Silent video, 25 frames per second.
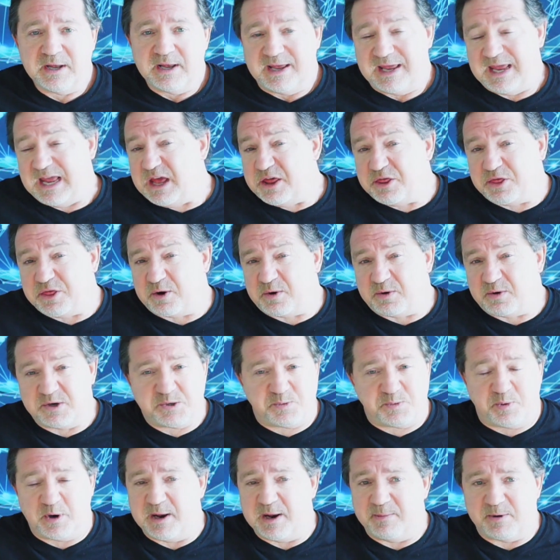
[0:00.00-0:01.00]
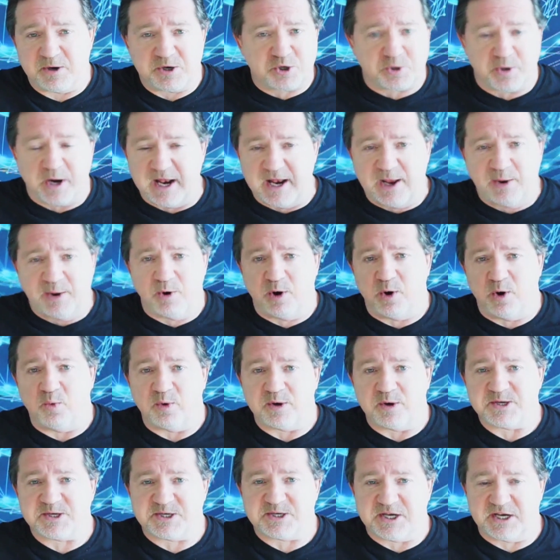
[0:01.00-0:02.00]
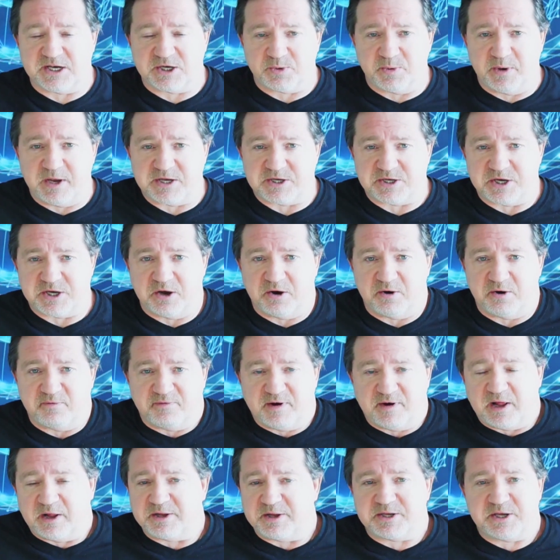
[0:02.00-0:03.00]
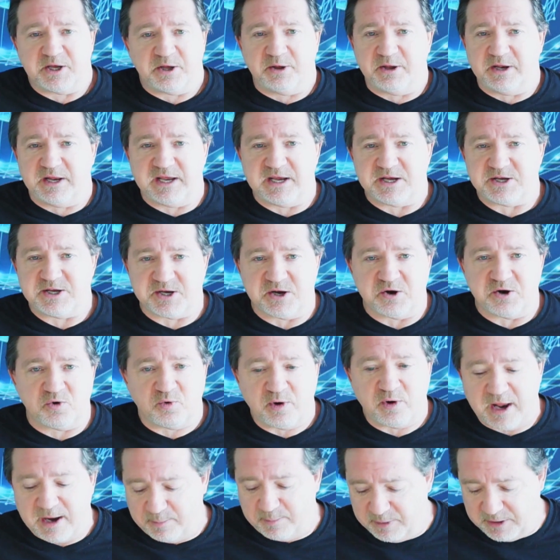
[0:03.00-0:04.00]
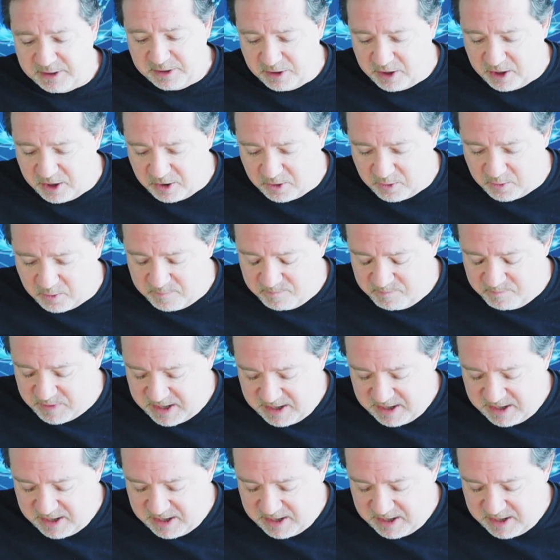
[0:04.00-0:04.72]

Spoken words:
Ether is pretty much trading where it was 6 weeks ago. Volatility is incredibly low.